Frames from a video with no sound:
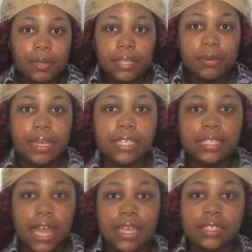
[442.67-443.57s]
really wear this
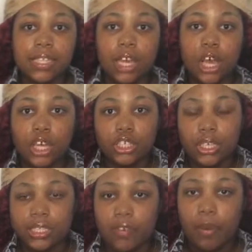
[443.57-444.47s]
as a
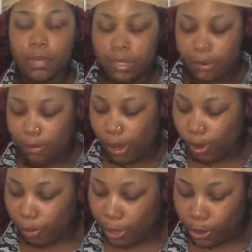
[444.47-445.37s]
dress if I want to be
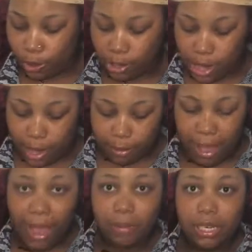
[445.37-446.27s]
bobo.
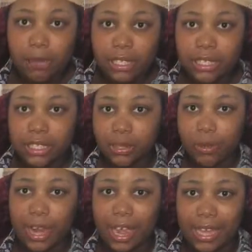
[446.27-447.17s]
But I really want this to
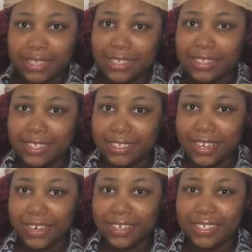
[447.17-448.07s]
wear as a
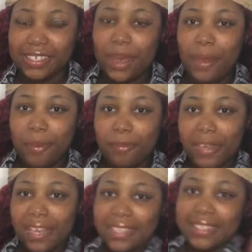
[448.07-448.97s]
t-shirt.
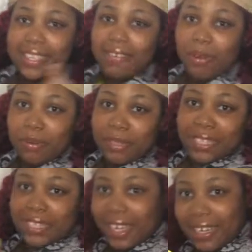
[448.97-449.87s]
But if I want to be
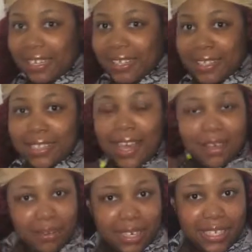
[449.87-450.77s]
scandalous, I
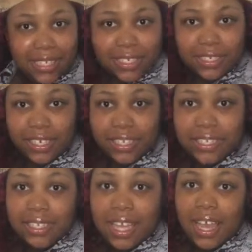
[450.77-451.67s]
can wear this as a
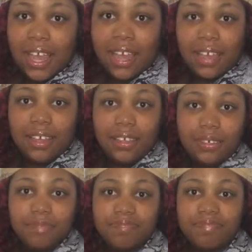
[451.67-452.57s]
dress.
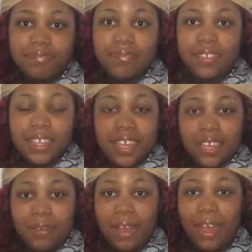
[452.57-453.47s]
Um,
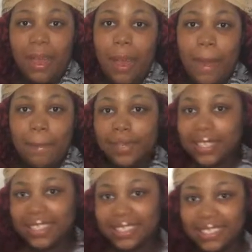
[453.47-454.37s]
anyway,
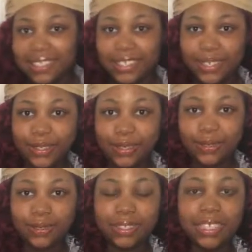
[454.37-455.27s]
but this is
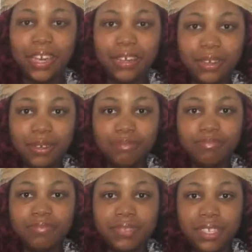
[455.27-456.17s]
cute. Um,
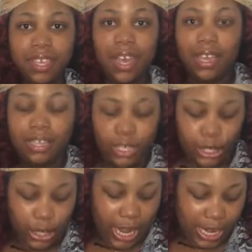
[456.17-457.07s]
the
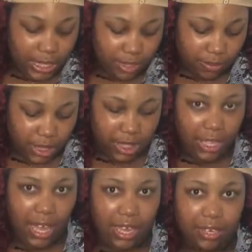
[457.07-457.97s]
gray is really
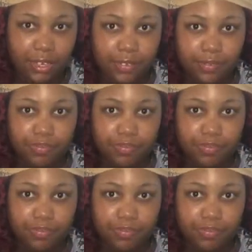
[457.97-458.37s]
kind of